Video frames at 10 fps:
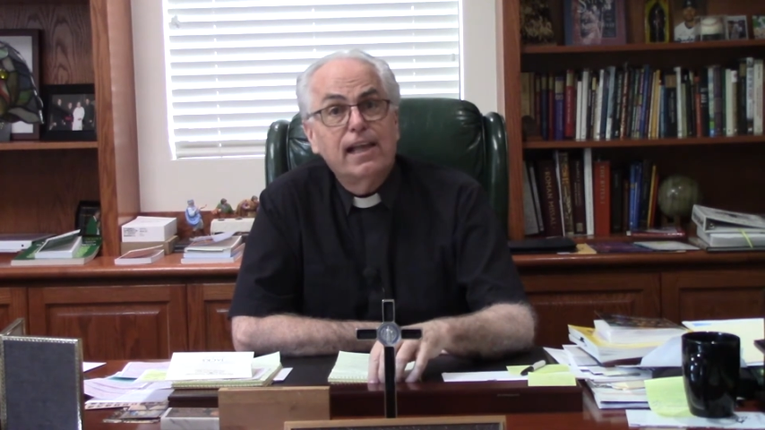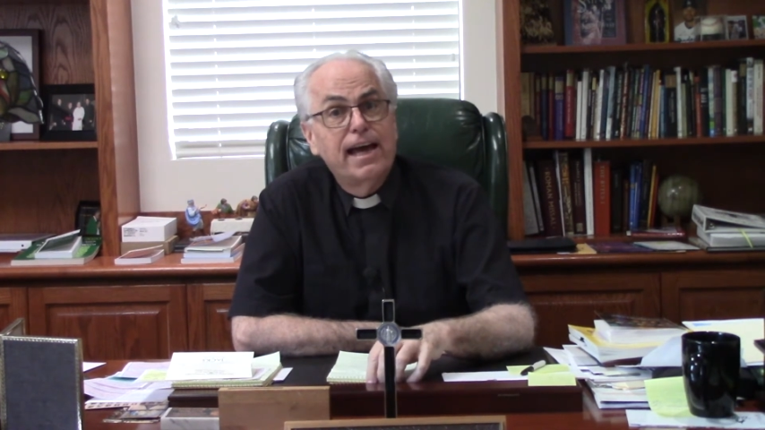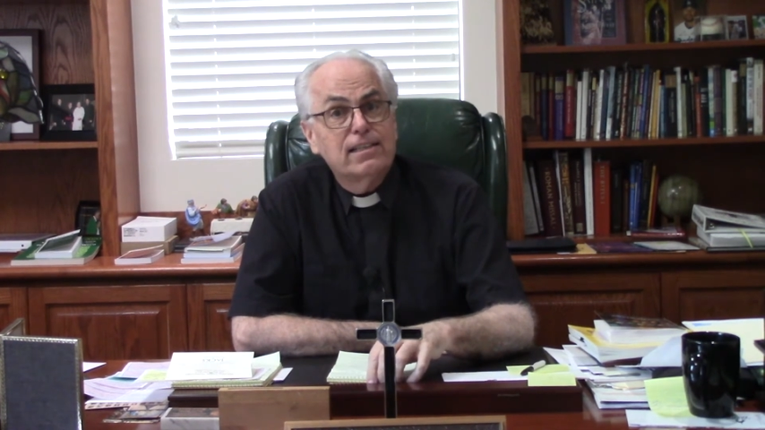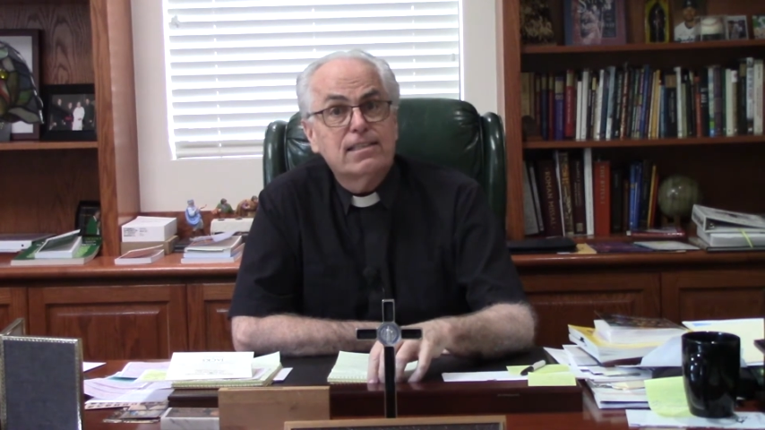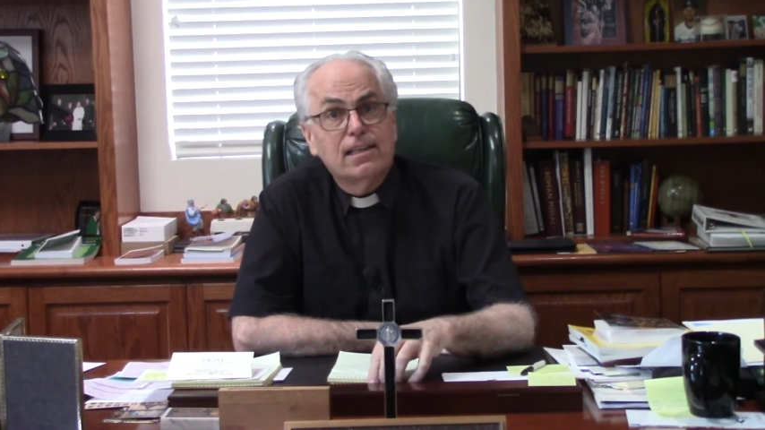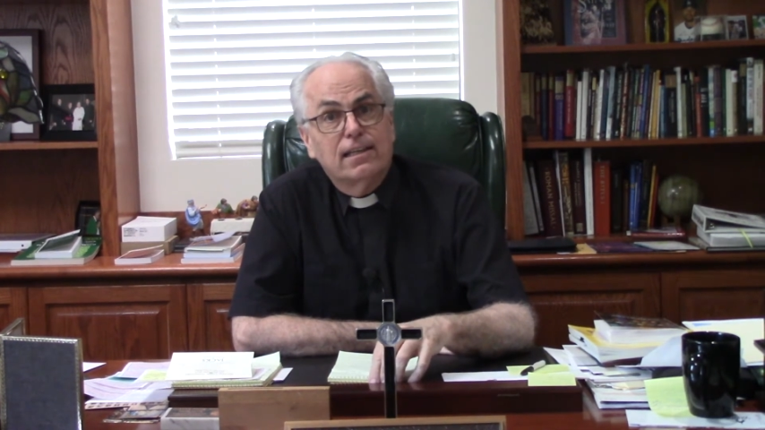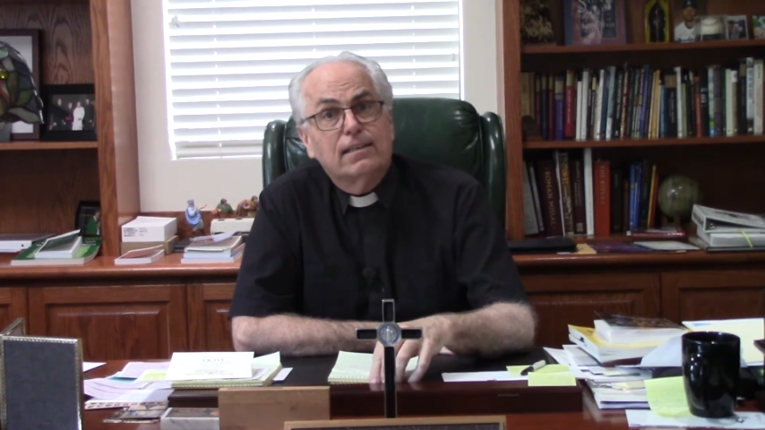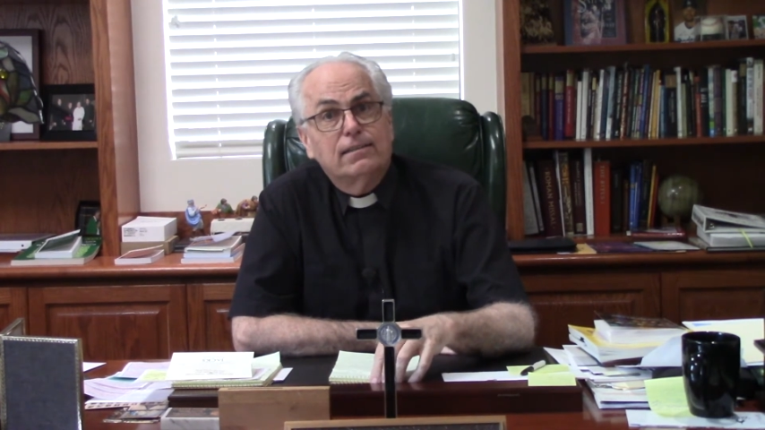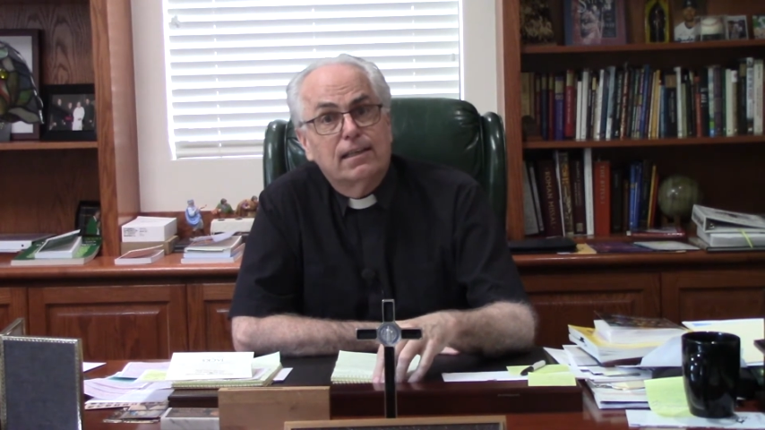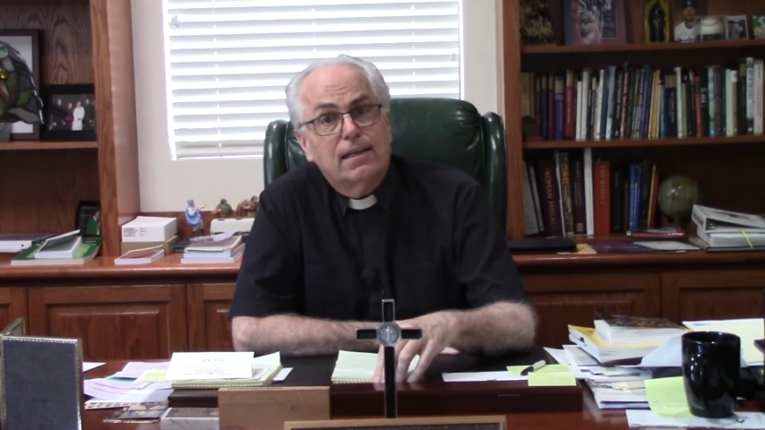last
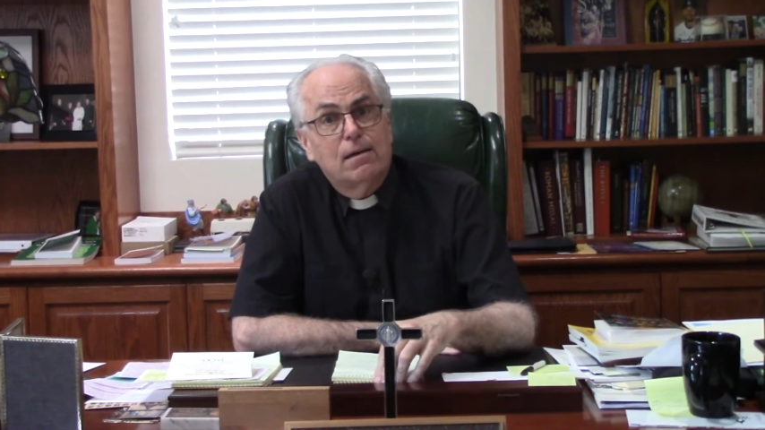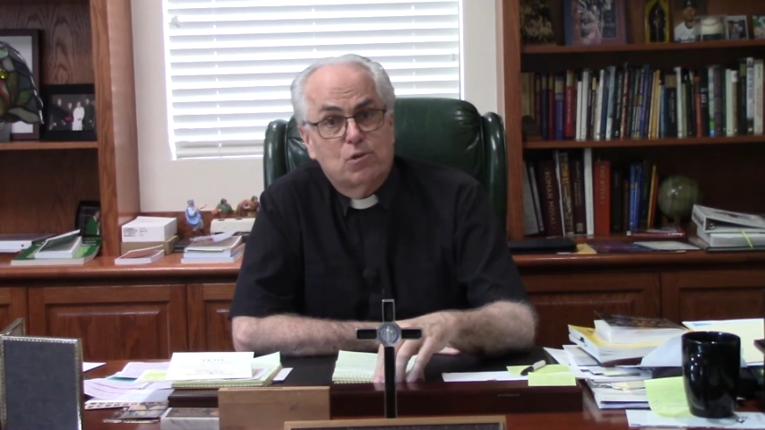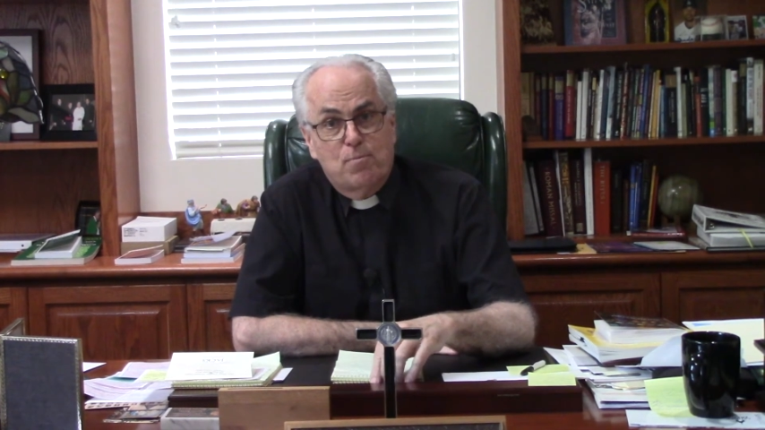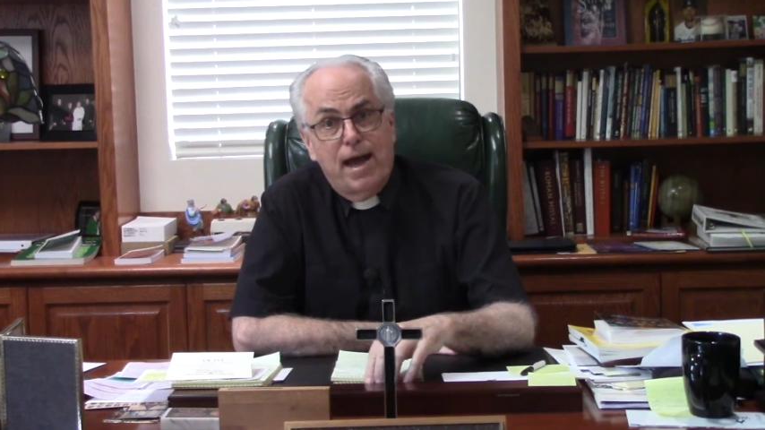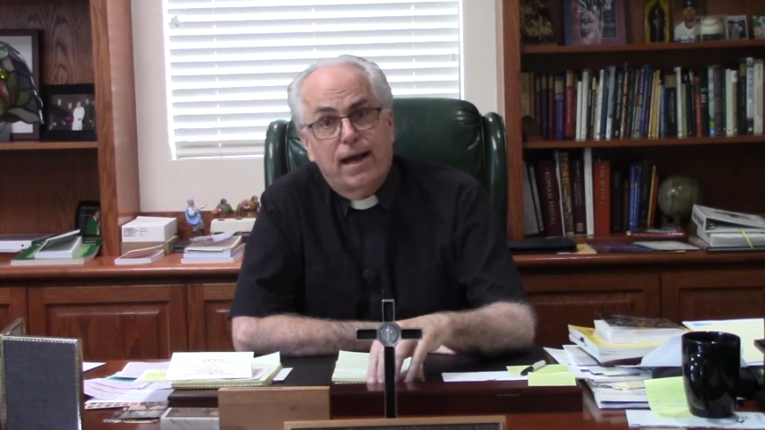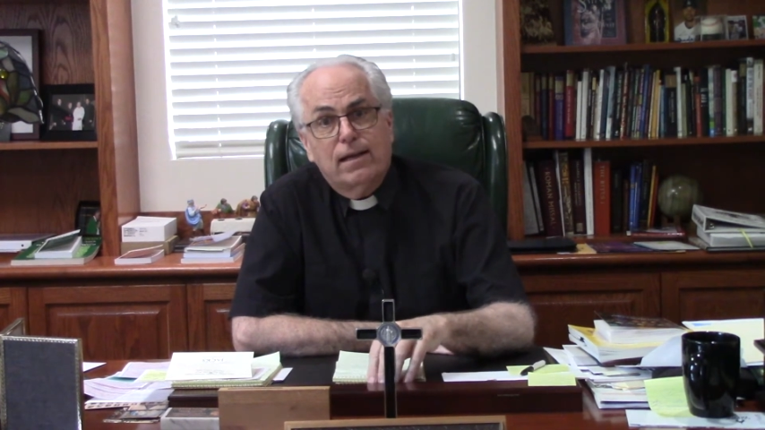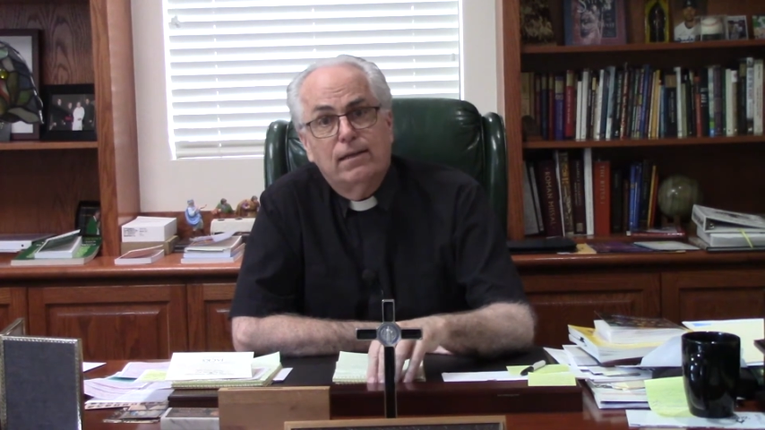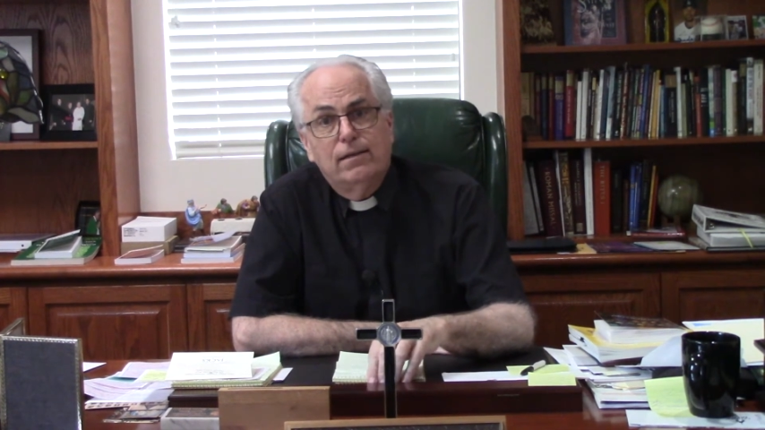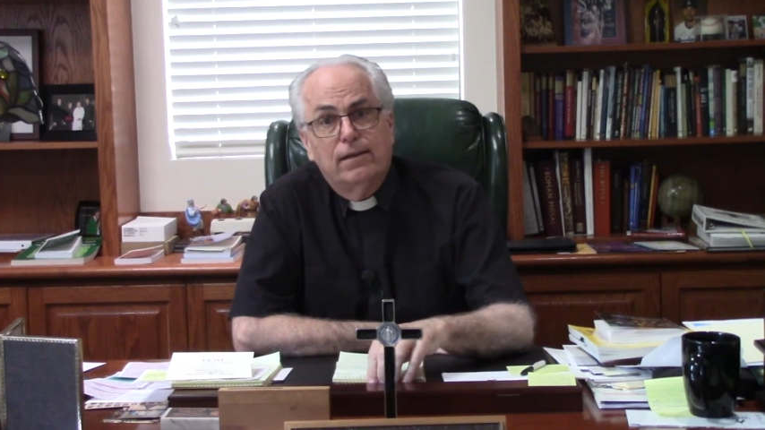thing that comes back.